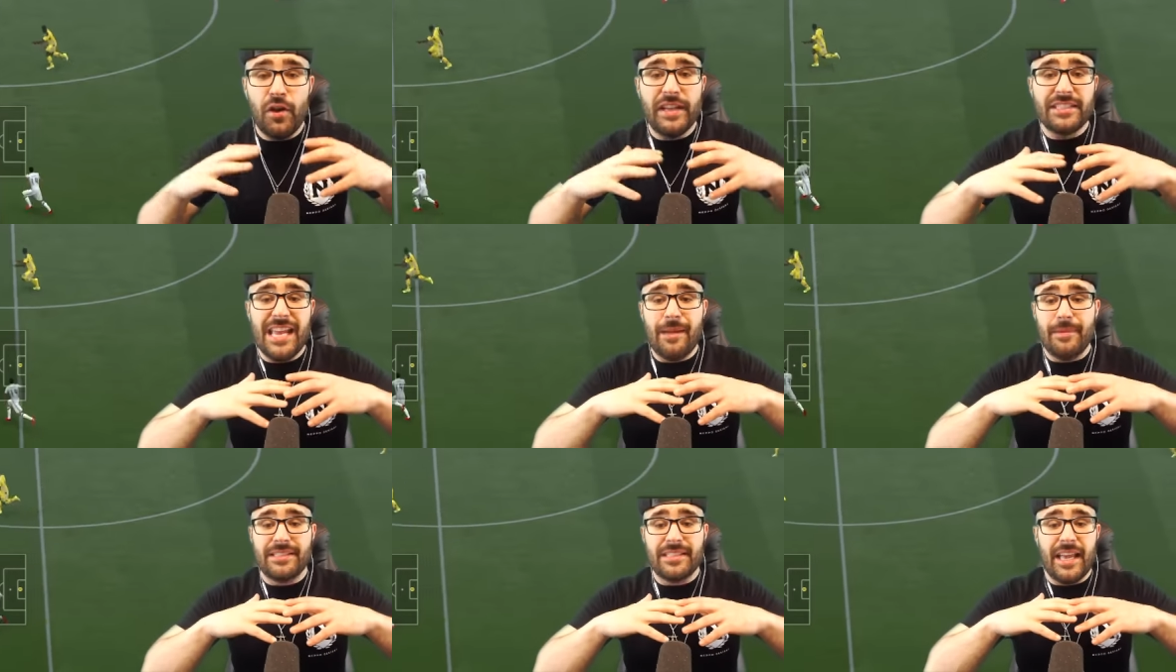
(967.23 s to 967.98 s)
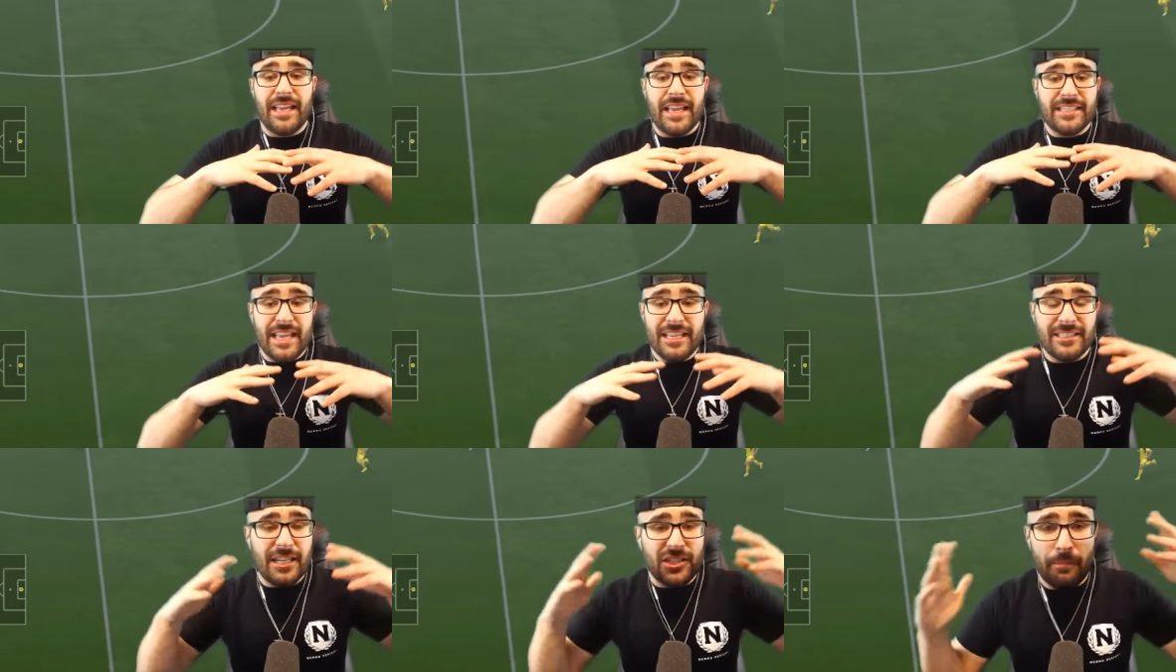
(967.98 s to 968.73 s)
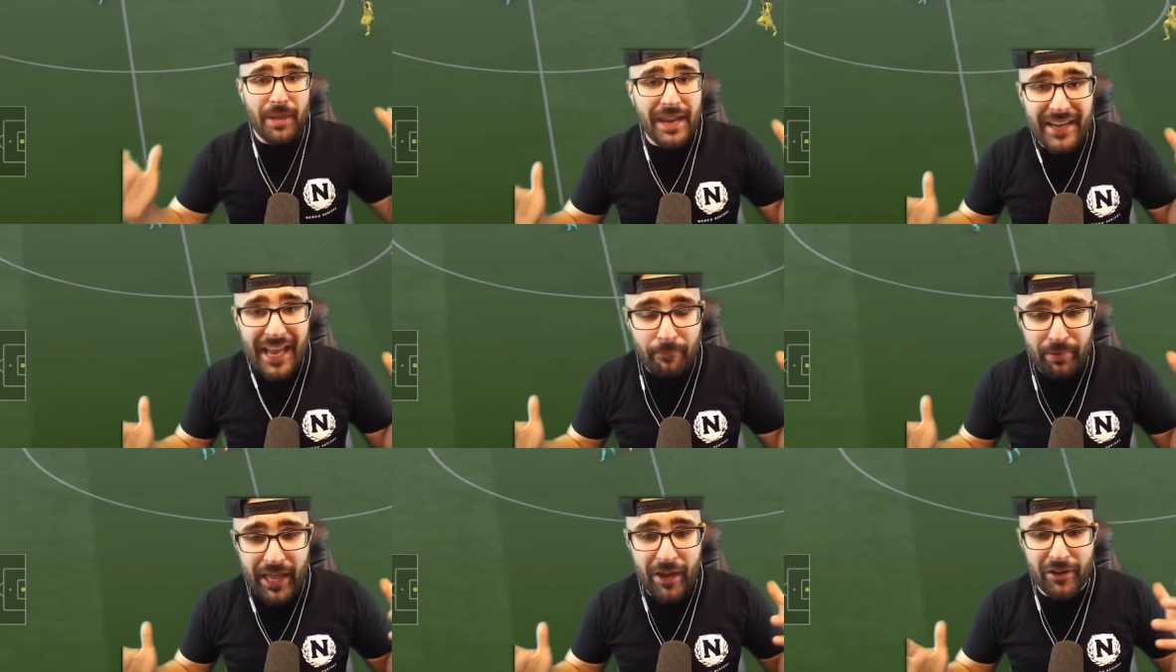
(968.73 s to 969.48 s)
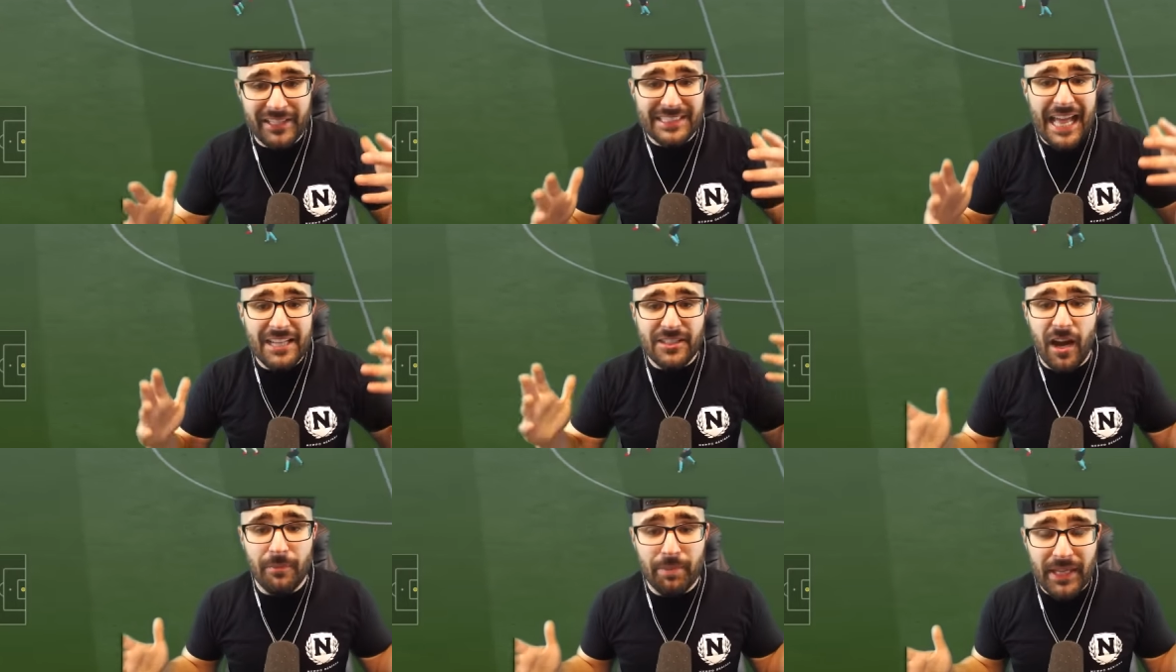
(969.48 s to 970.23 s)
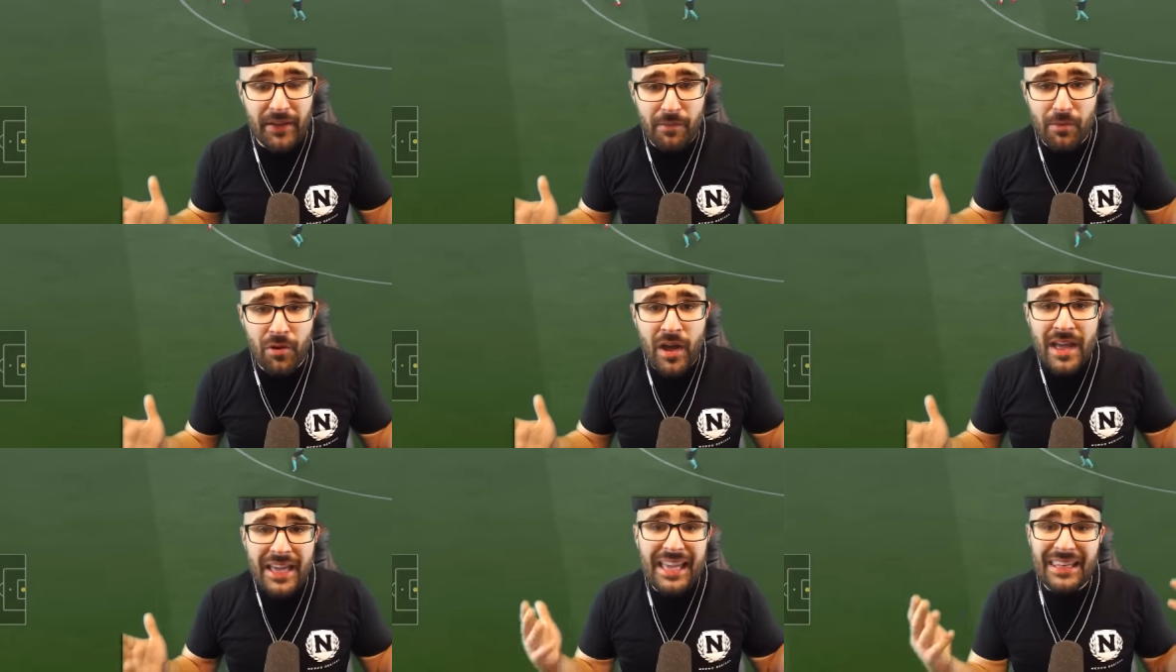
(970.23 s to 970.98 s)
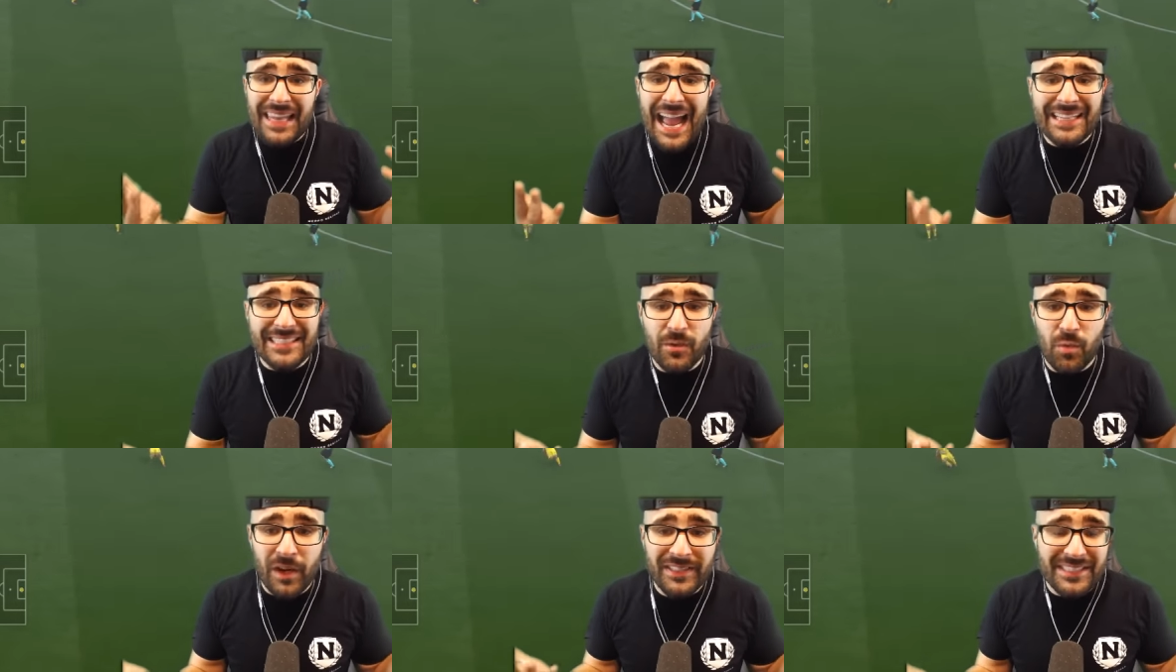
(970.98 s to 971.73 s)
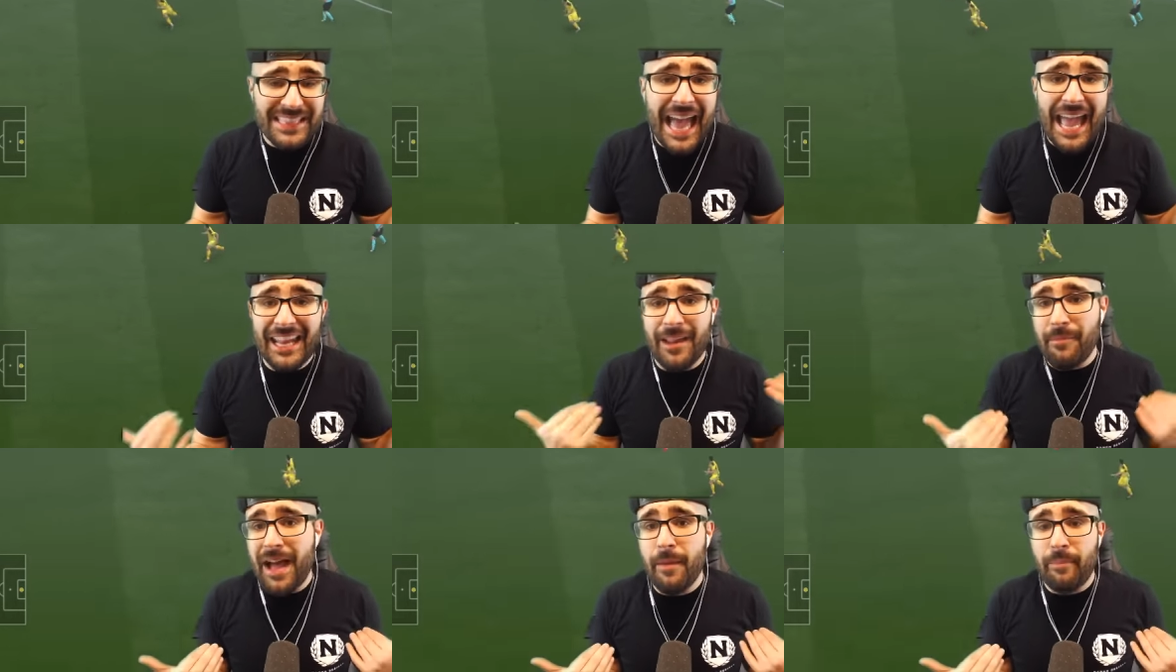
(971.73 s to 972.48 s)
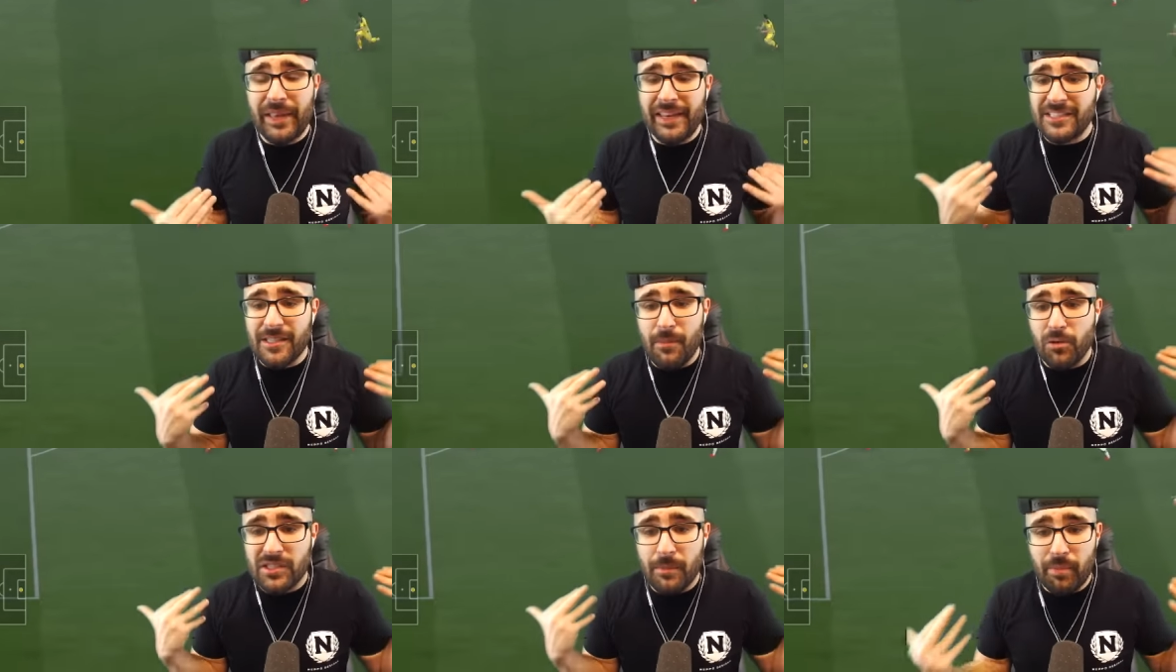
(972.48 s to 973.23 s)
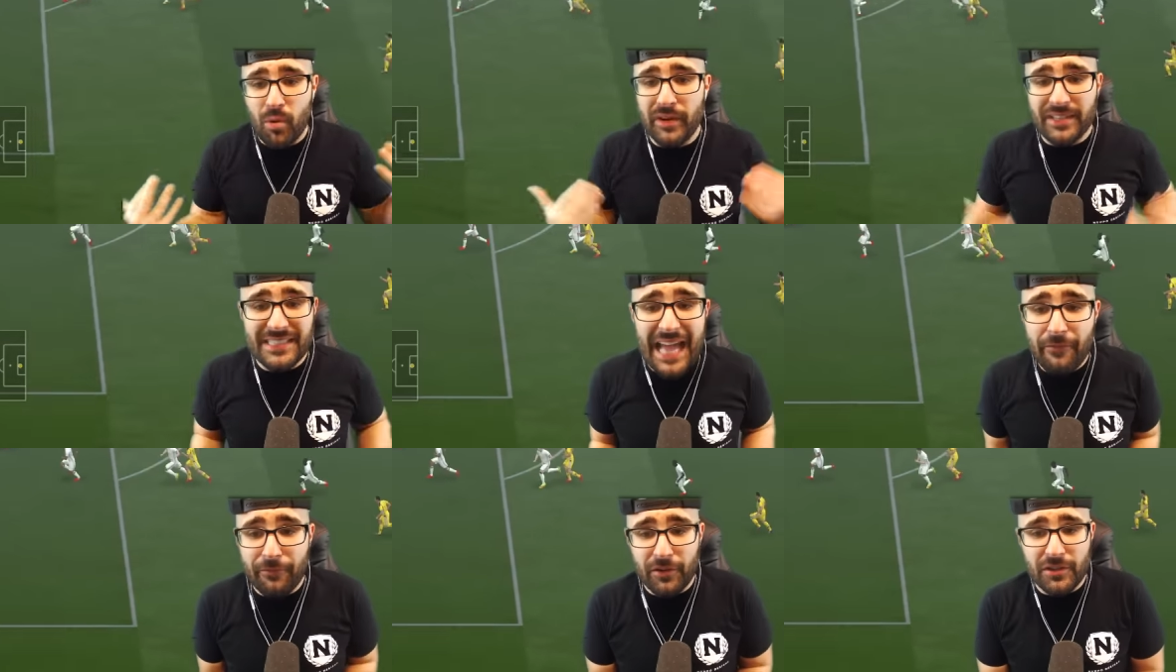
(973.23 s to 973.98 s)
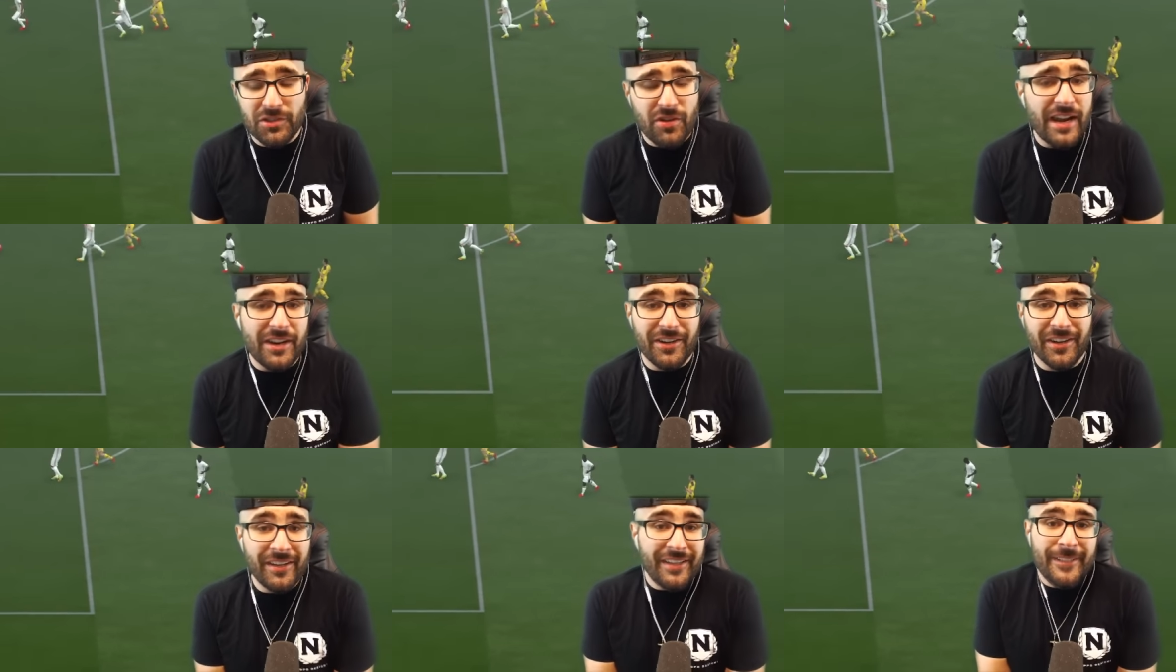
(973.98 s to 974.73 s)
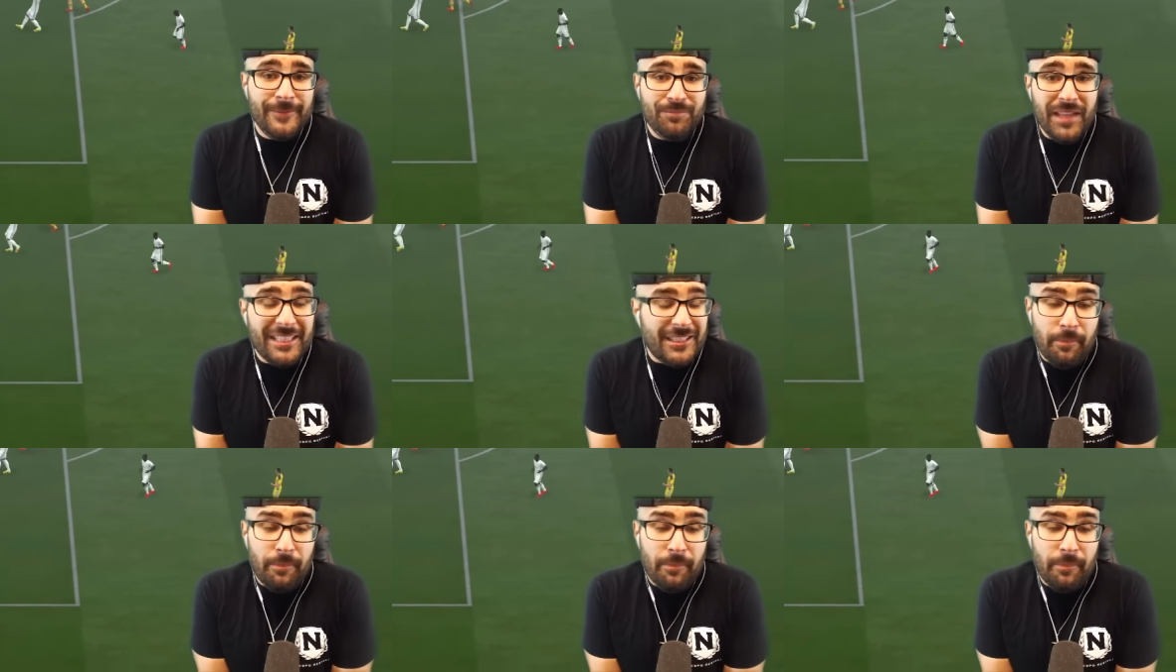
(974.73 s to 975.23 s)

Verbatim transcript: though his name is, his, he's such a big name player and his stats are unbelievable, he lacks in one stat, and in my opinion, it's the most important stat for a striker. It's